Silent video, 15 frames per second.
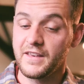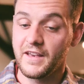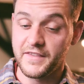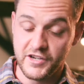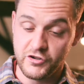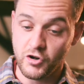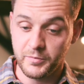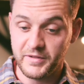And
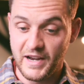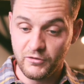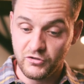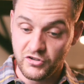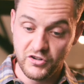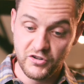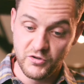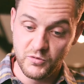then you drop down
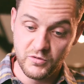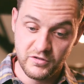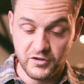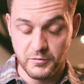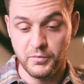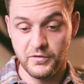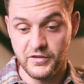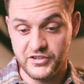to
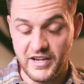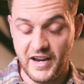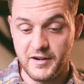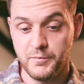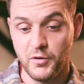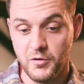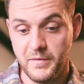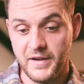the side
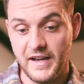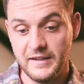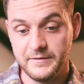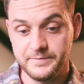of Buttermere,